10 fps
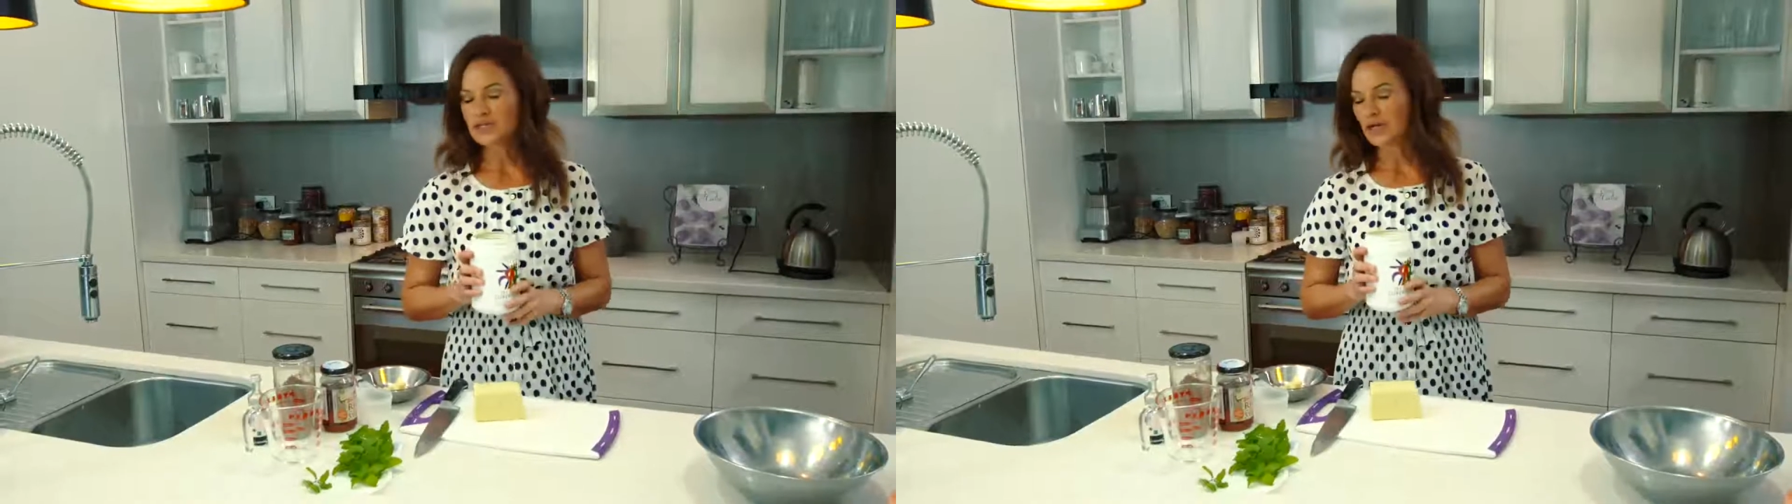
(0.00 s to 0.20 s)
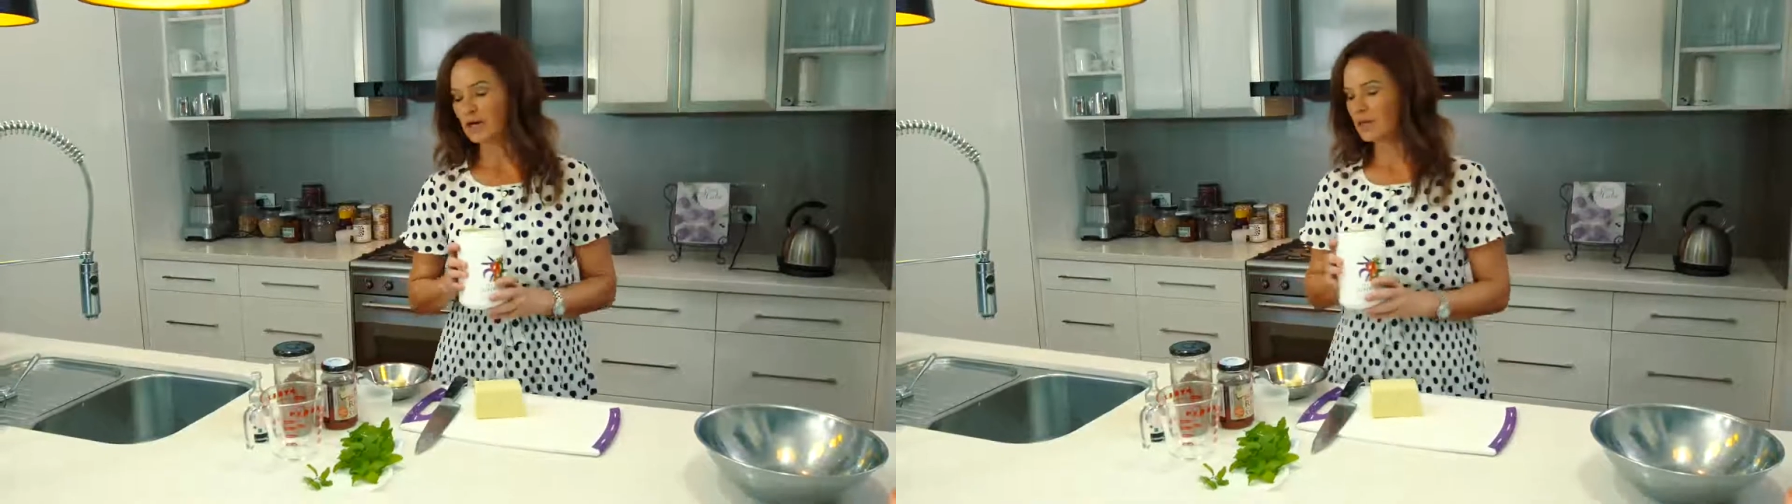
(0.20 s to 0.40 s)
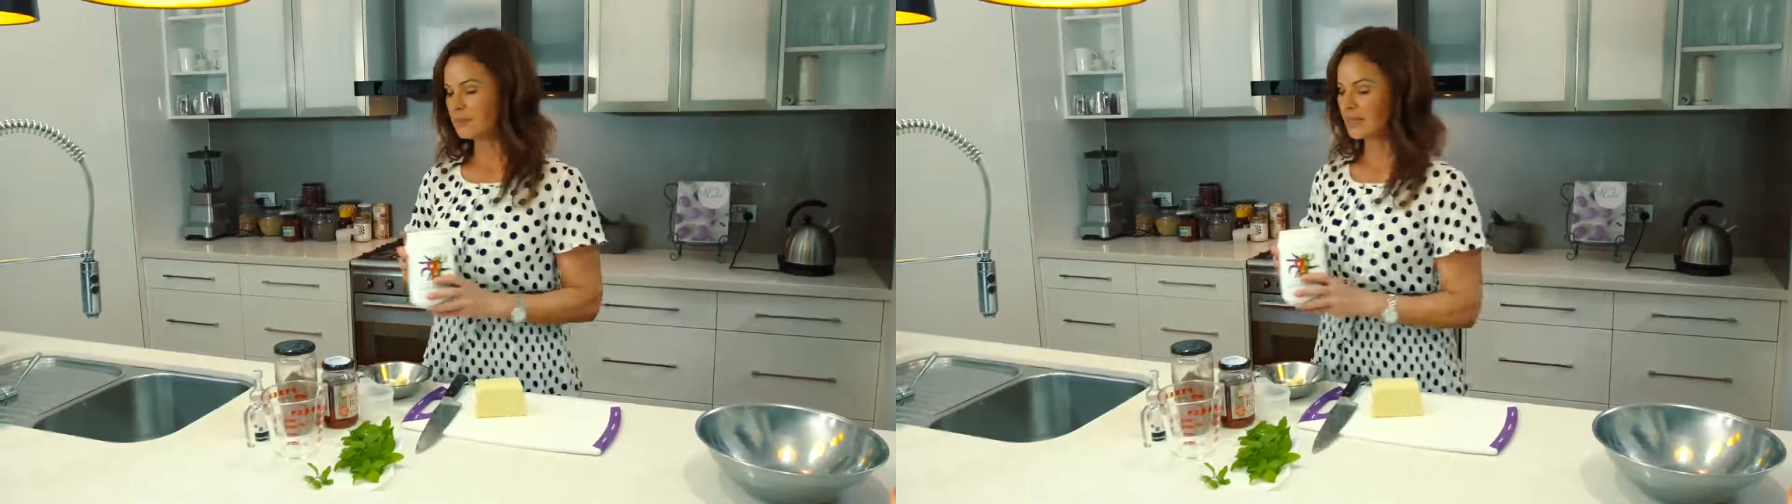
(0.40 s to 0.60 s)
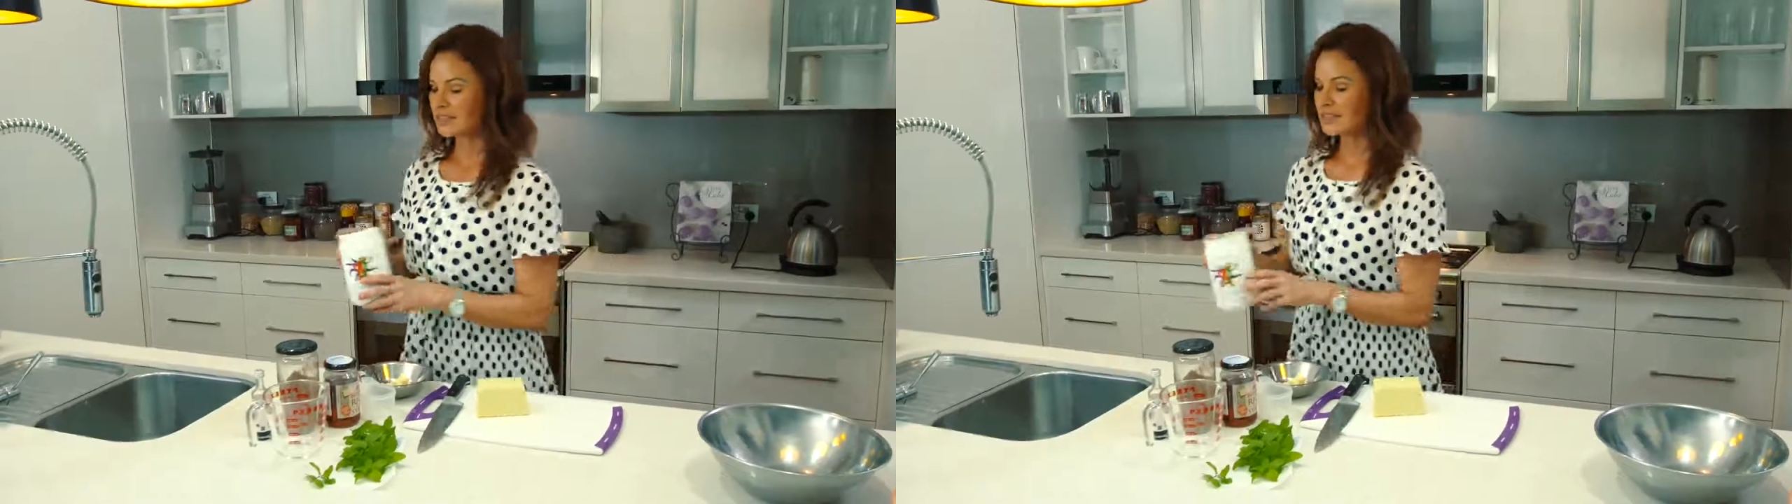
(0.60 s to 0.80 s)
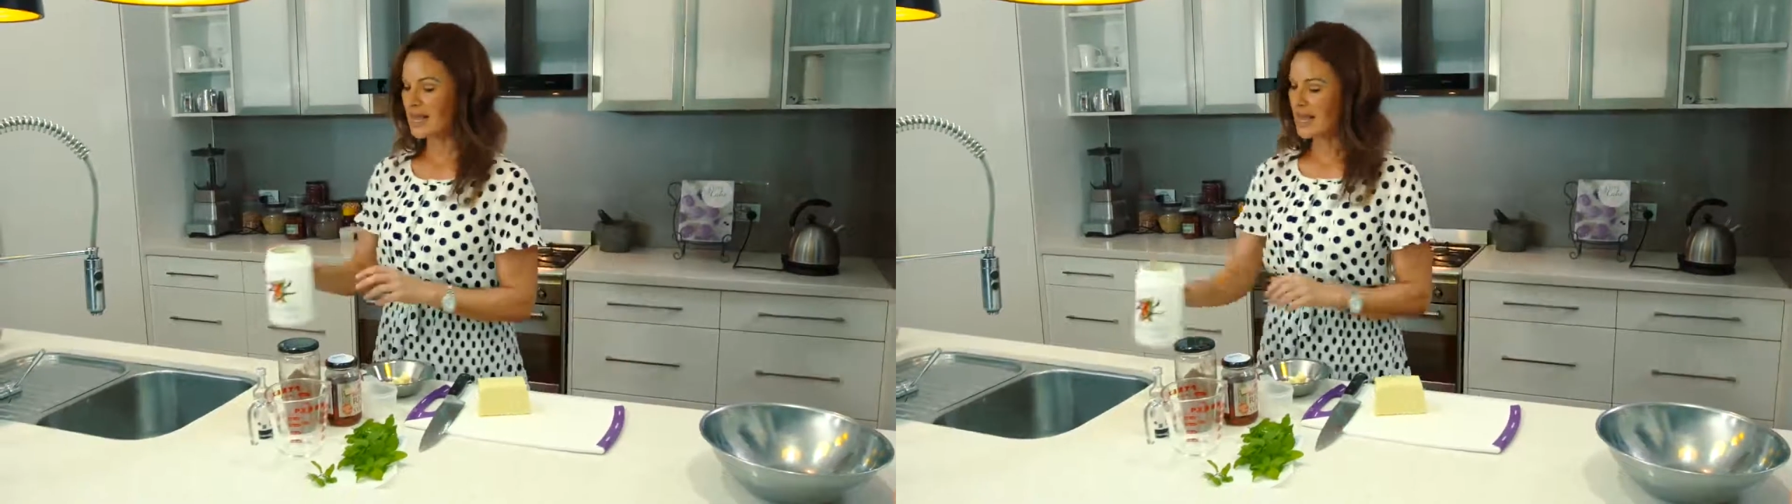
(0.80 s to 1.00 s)
chocolate
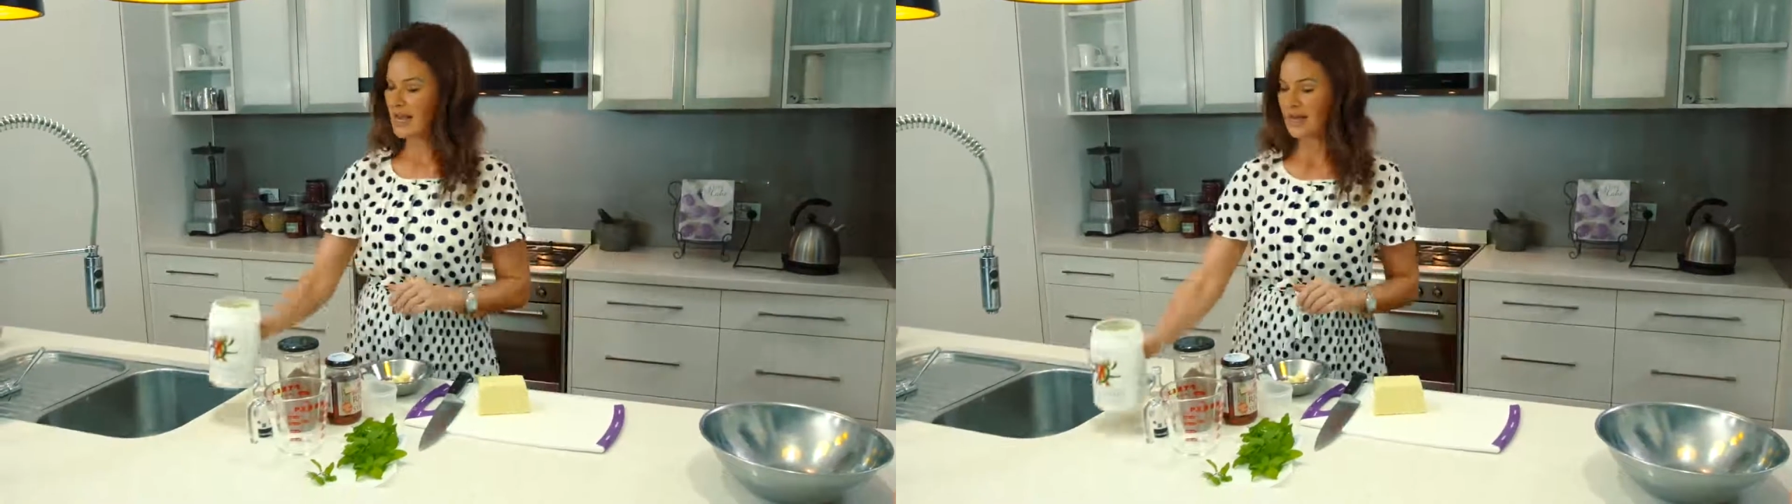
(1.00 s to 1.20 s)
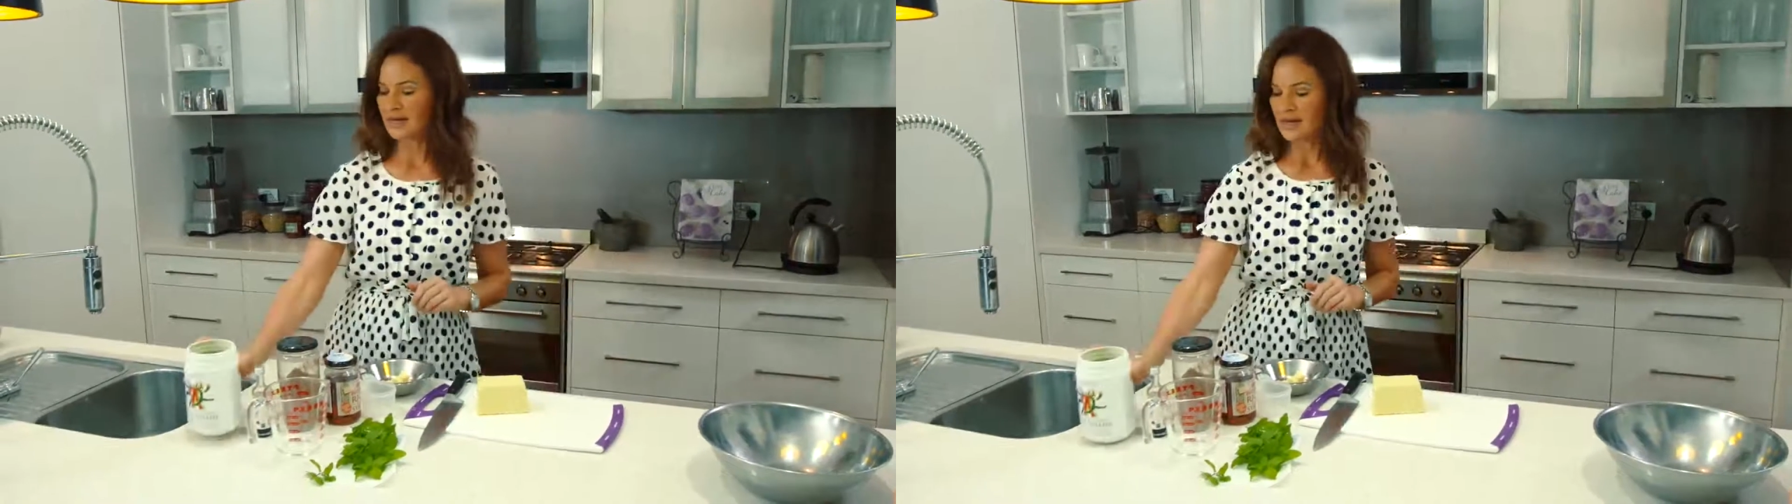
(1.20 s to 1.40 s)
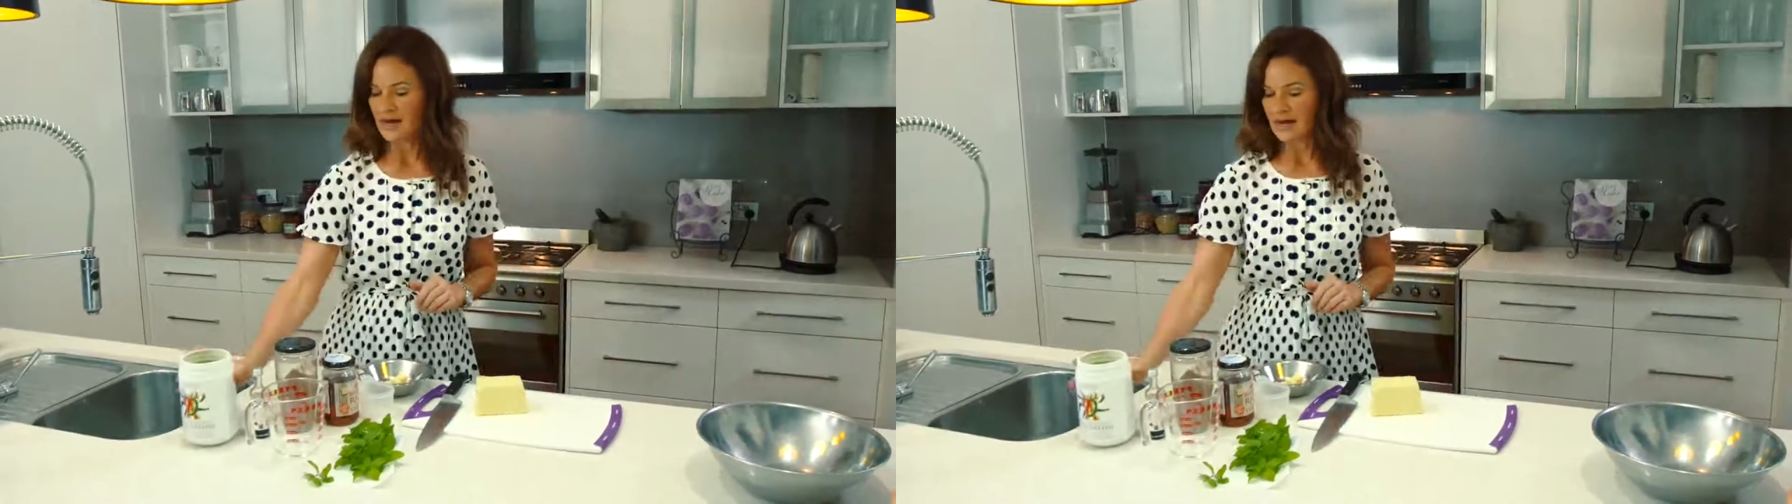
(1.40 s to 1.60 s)
because then